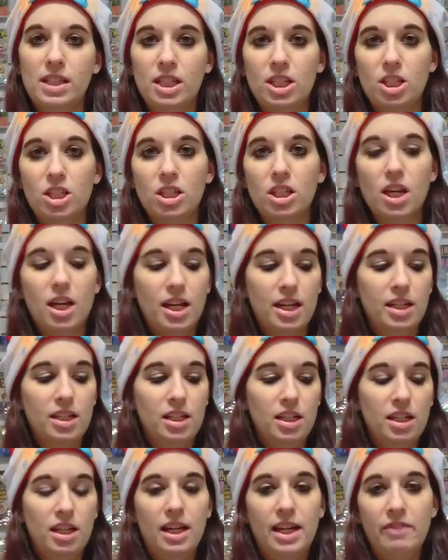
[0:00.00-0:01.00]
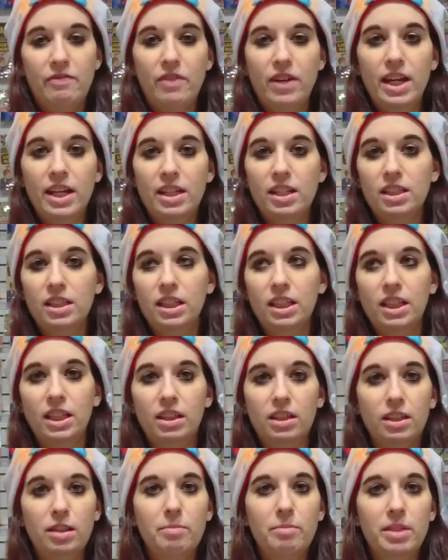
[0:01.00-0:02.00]
I just got, I finally
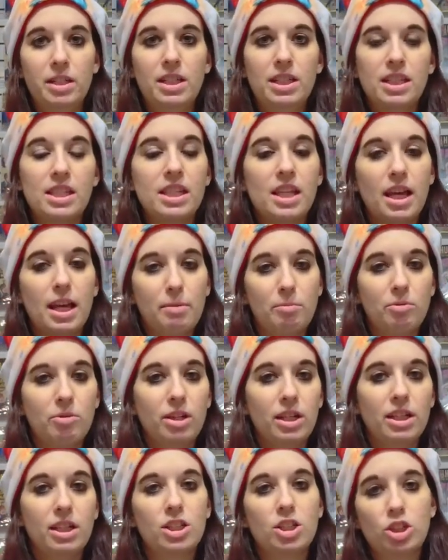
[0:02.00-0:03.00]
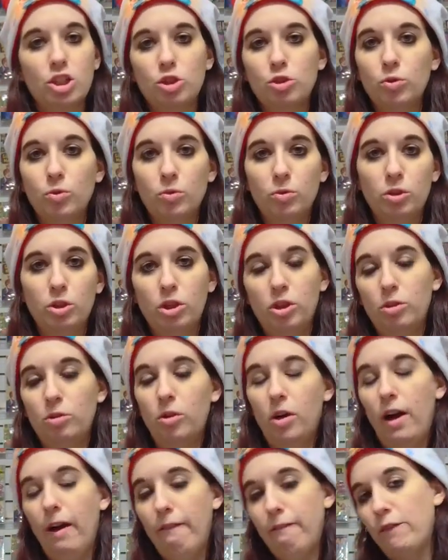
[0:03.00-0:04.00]
committed to upgrading to, you know,
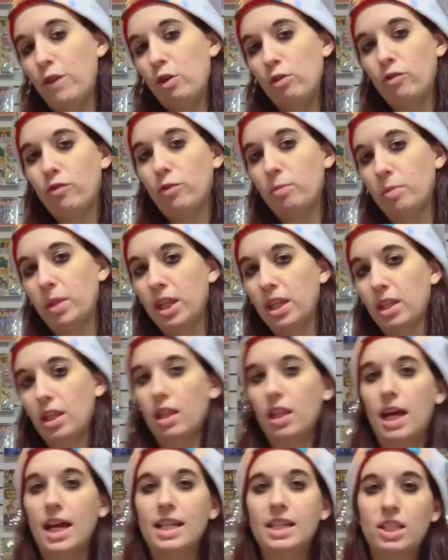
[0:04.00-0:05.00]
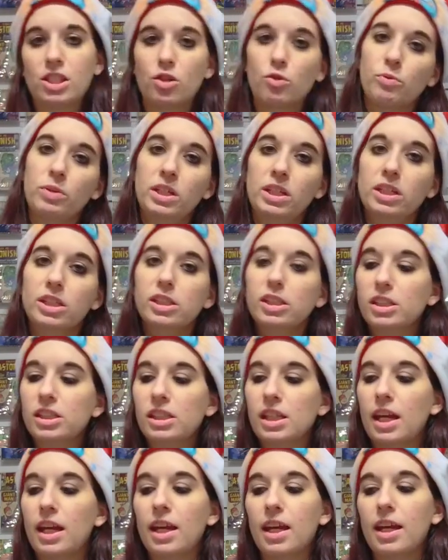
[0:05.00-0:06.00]
a phone from like the last three years,
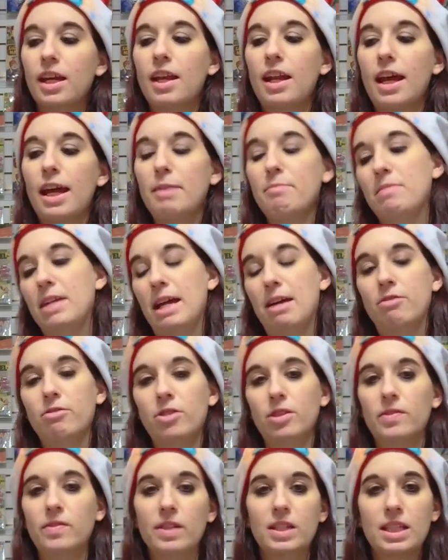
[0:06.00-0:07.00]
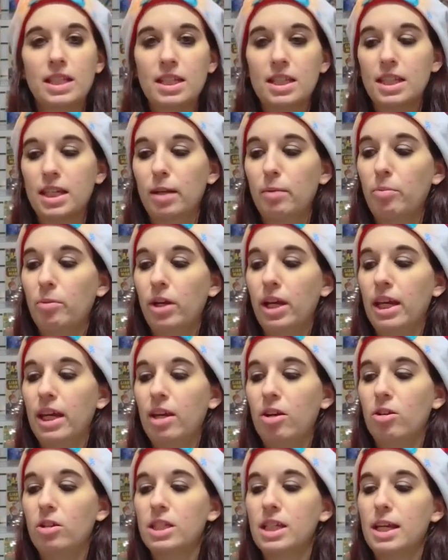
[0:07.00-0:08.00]
and I'm now nervous that it's going to break at
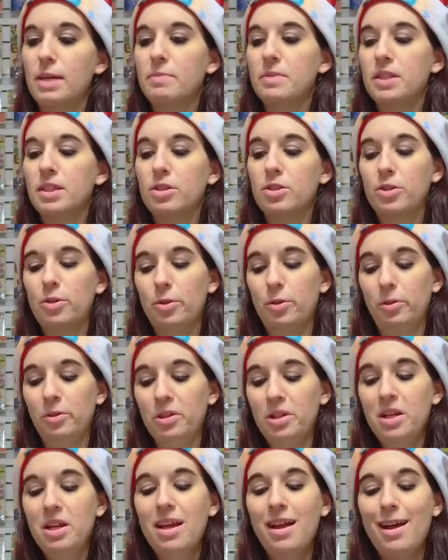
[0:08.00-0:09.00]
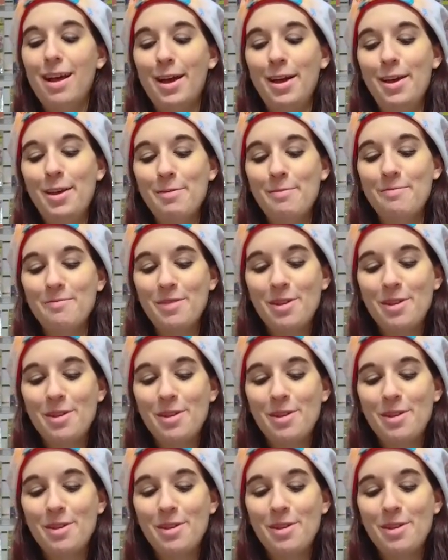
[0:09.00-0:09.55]
all times. So um,